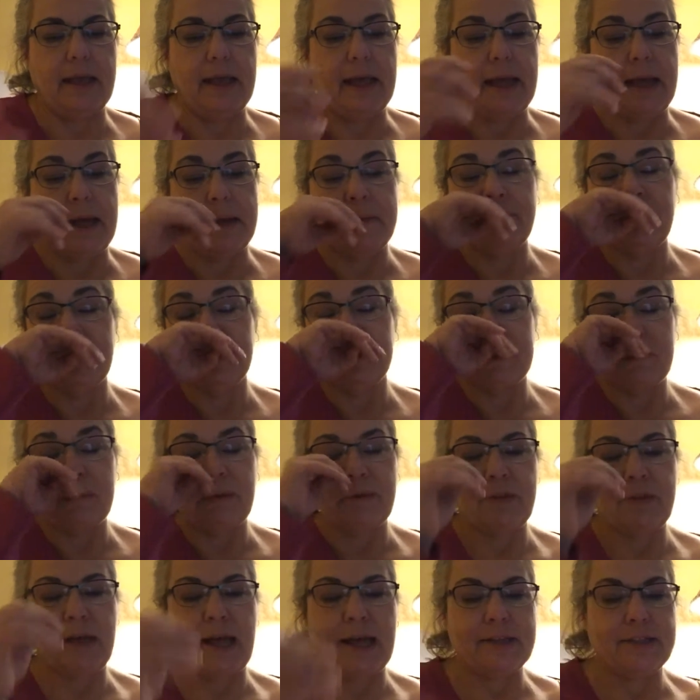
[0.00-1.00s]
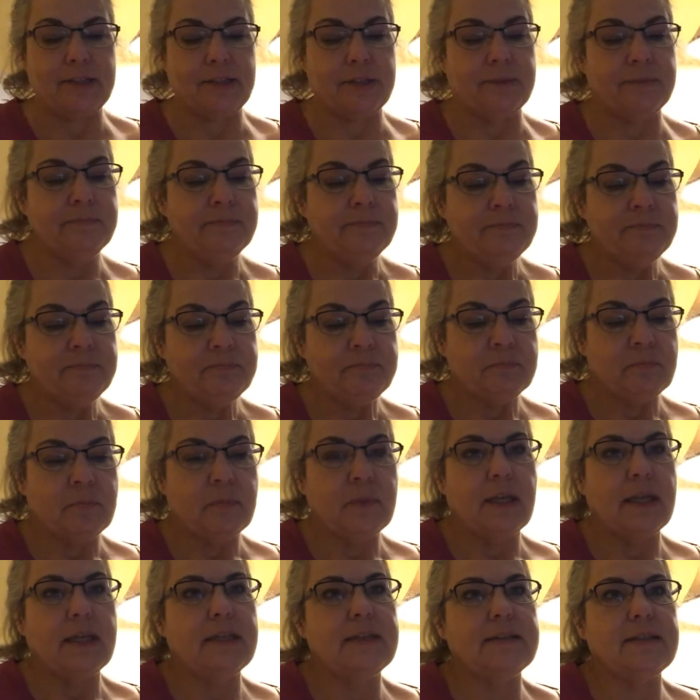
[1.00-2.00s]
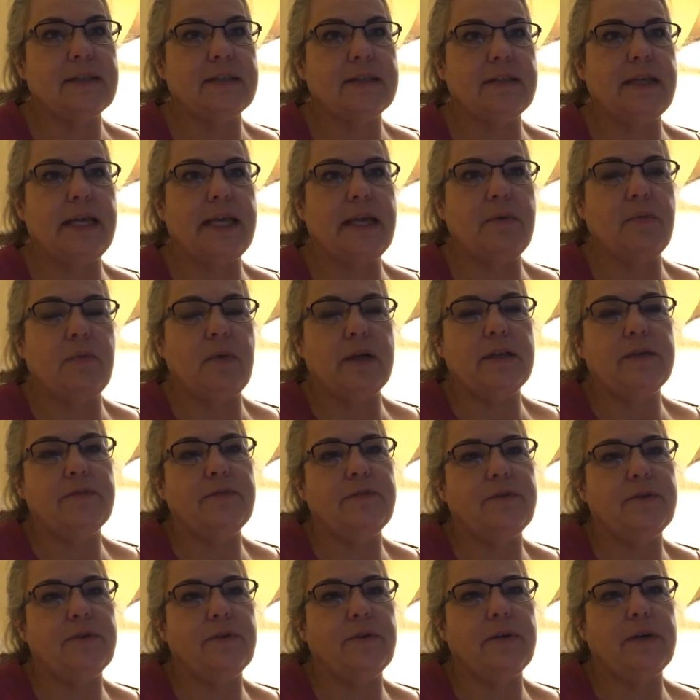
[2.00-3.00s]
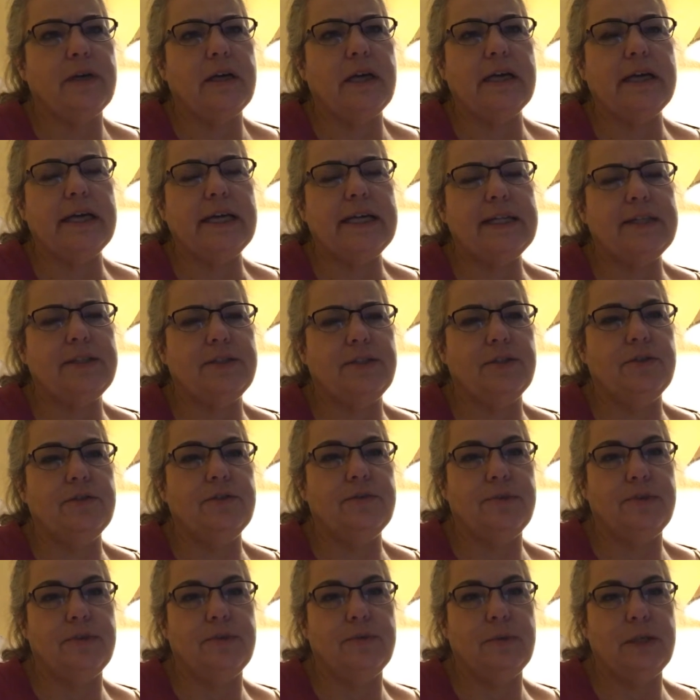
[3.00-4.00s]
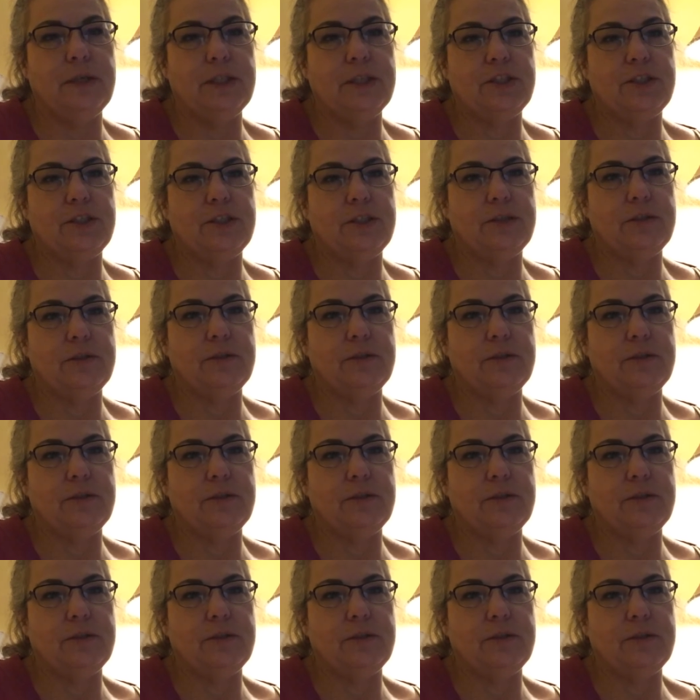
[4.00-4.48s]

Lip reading: victim of that too. It says hit 1 or hit 2 if you wish to